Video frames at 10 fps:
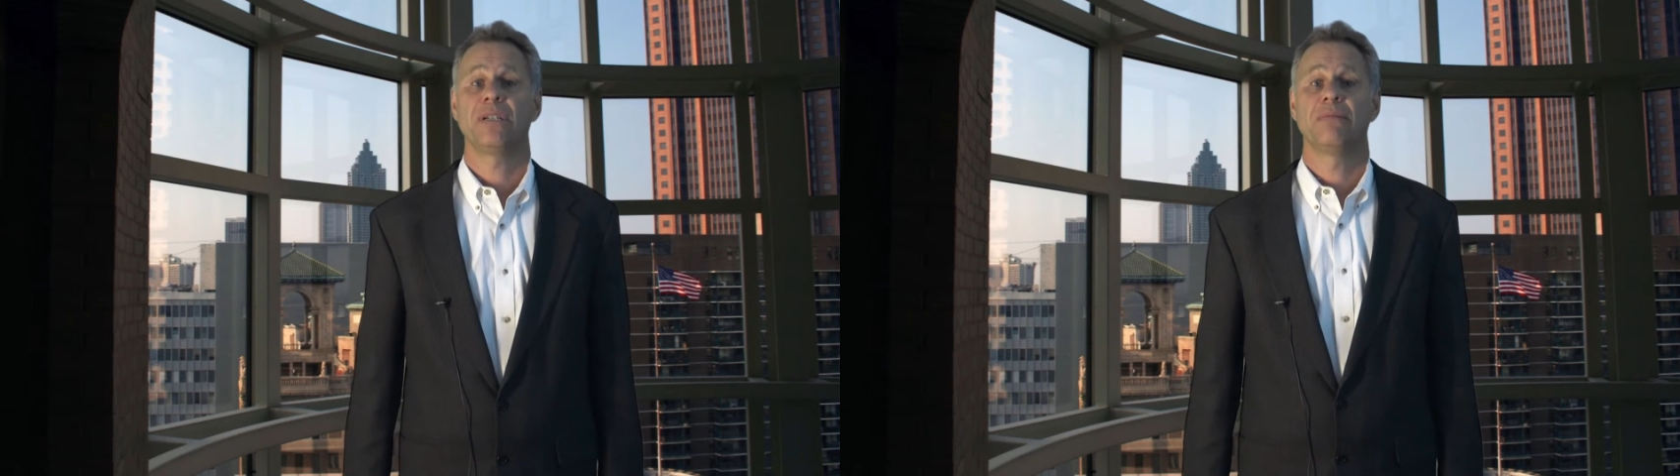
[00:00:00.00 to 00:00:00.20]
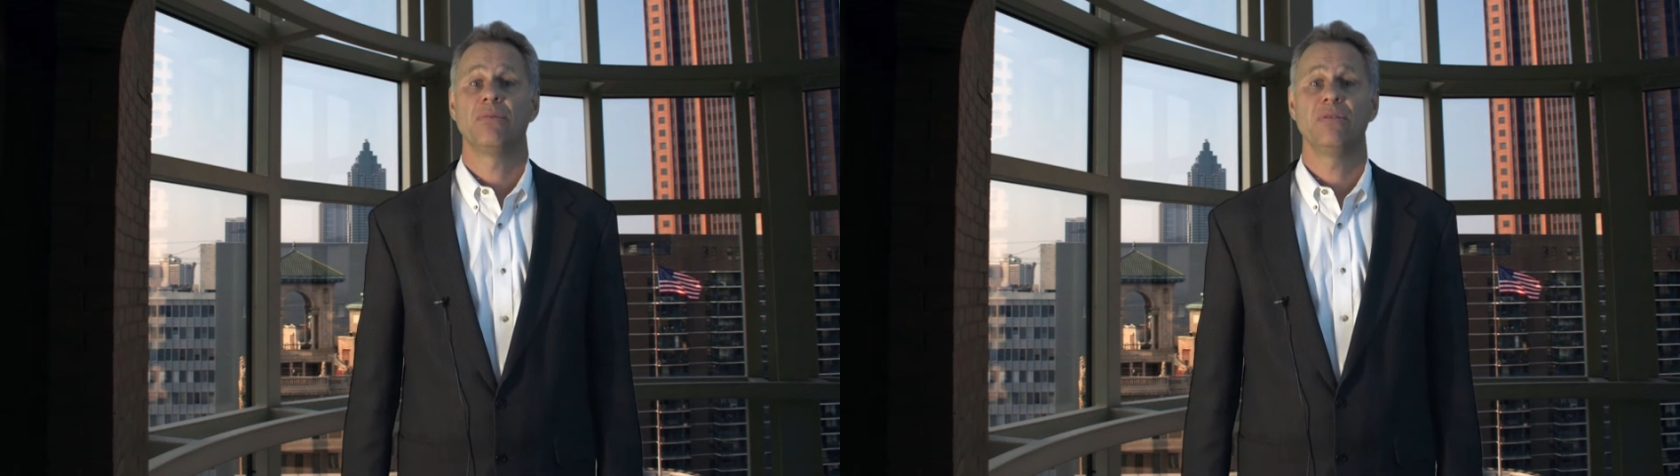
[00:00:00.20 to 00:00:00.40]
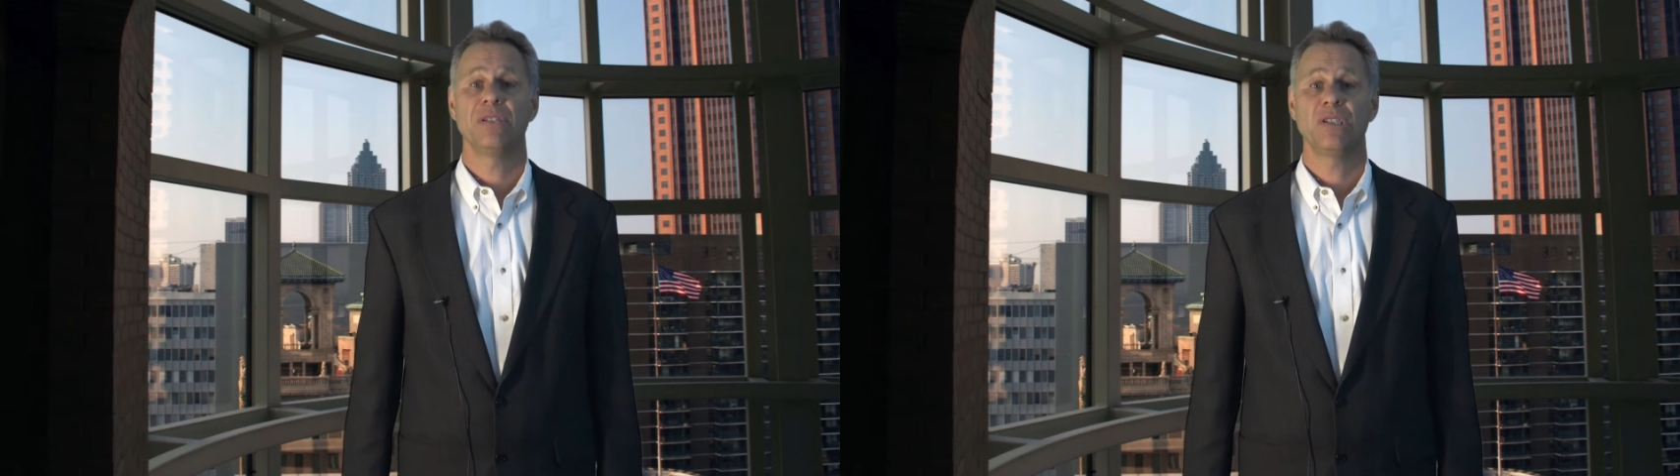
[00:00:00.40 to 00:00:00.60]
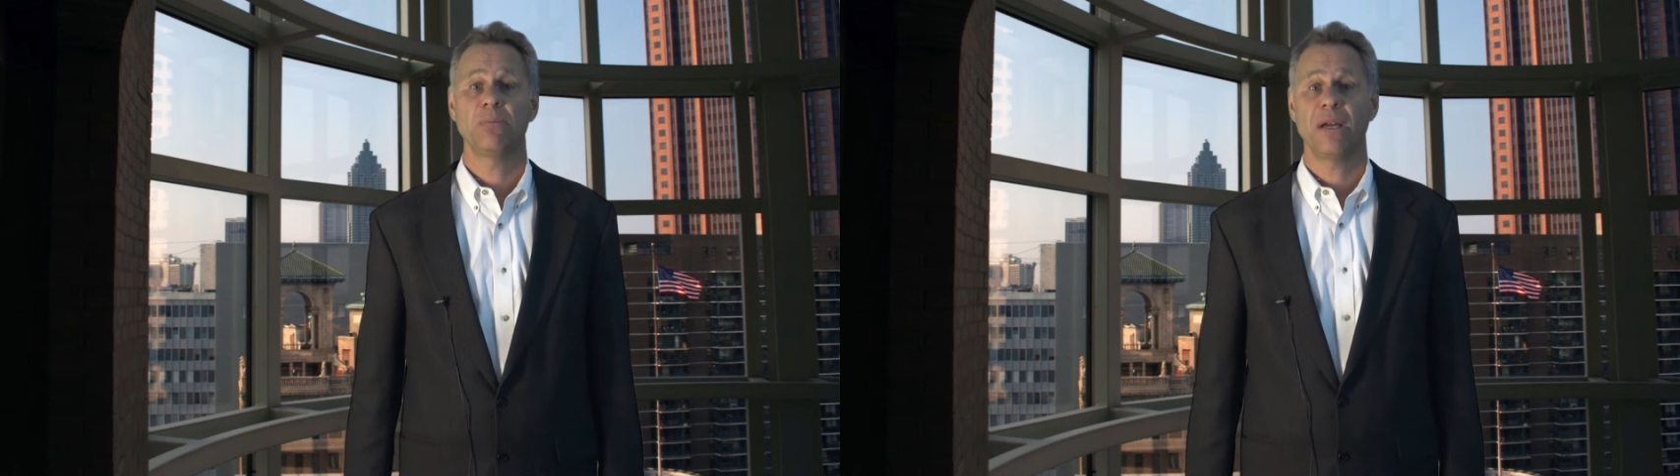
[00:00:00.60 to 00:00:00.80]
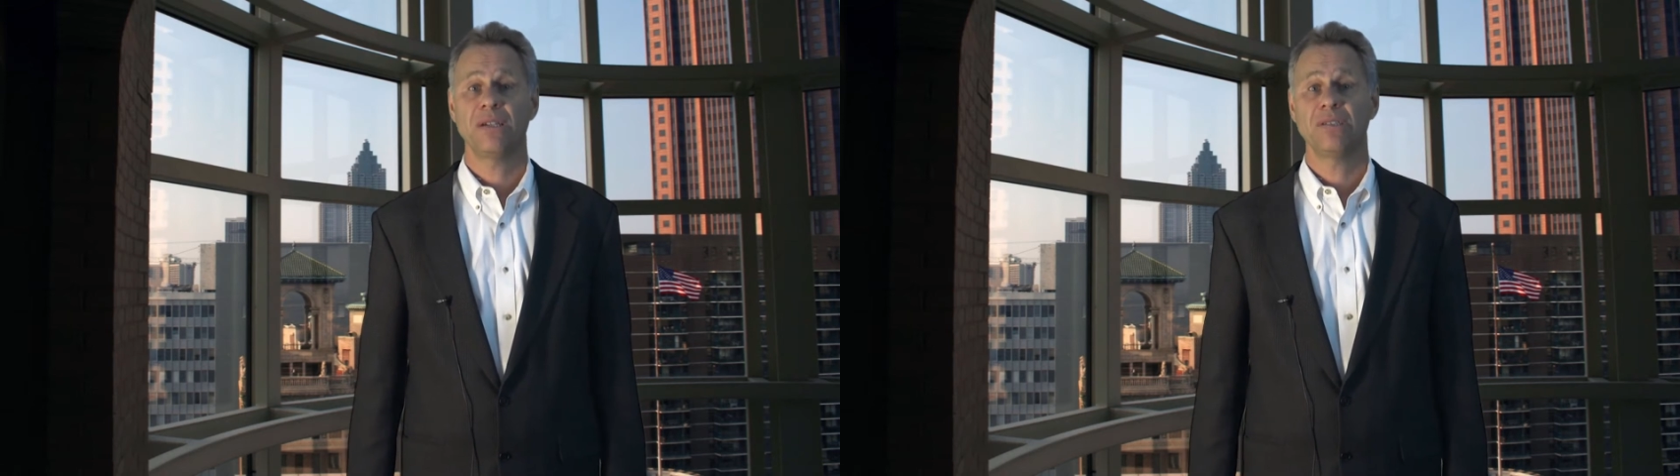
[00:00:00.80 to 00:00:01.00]
a move-in
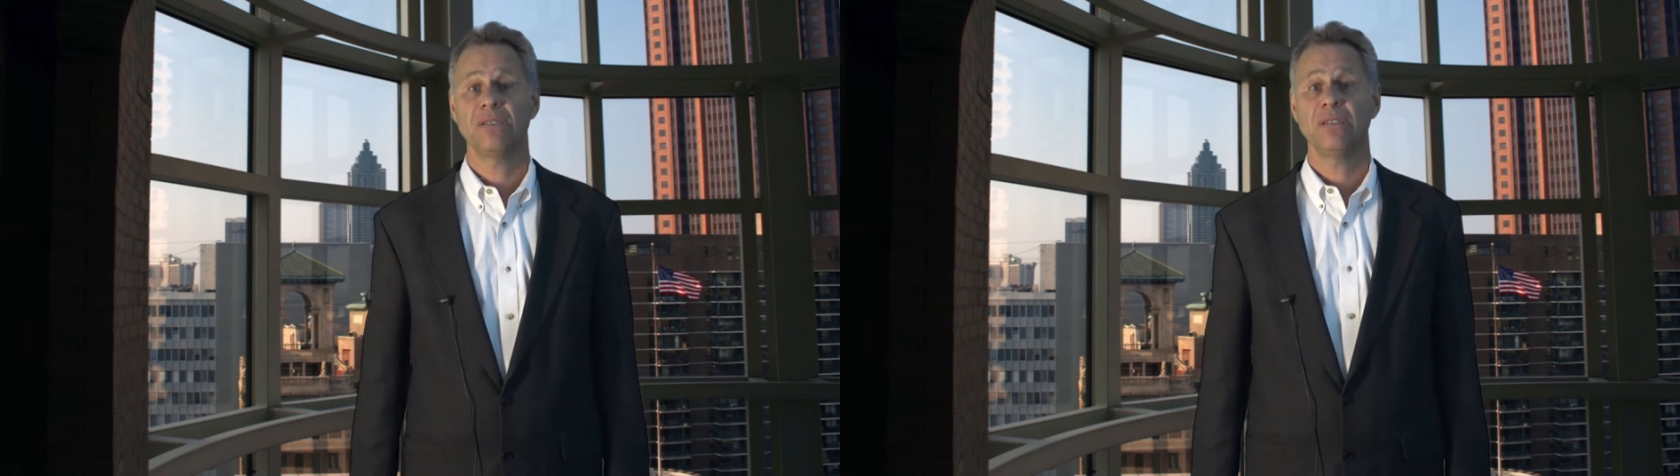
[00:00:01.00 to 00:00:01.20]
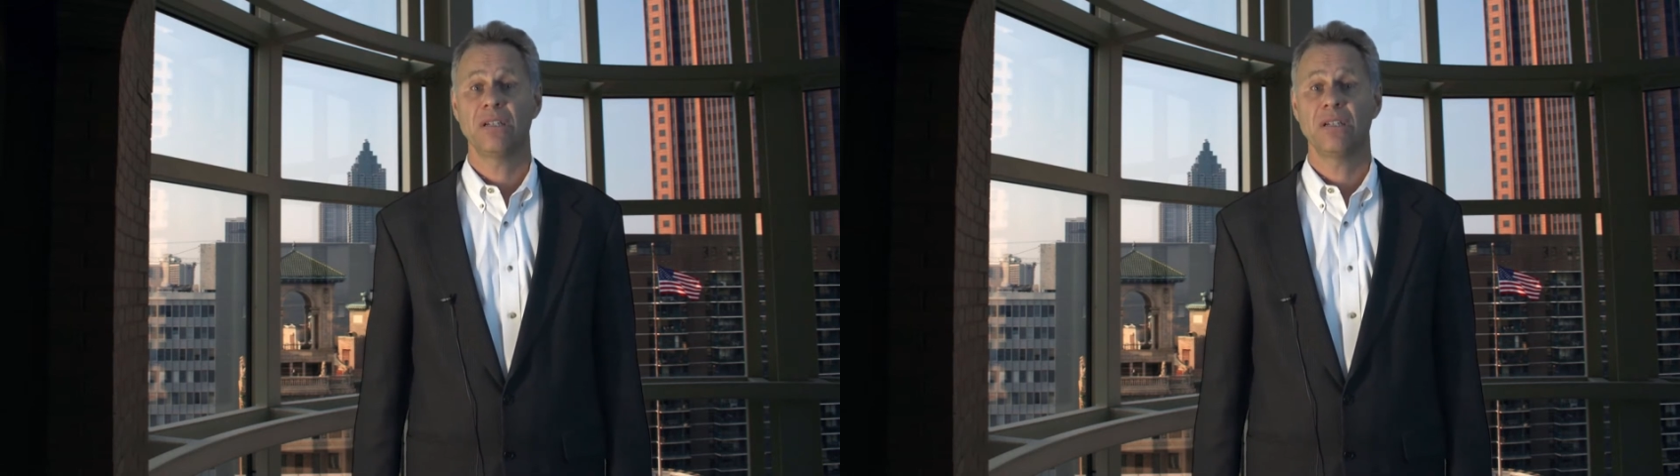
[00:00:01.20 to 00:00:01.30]
inspection,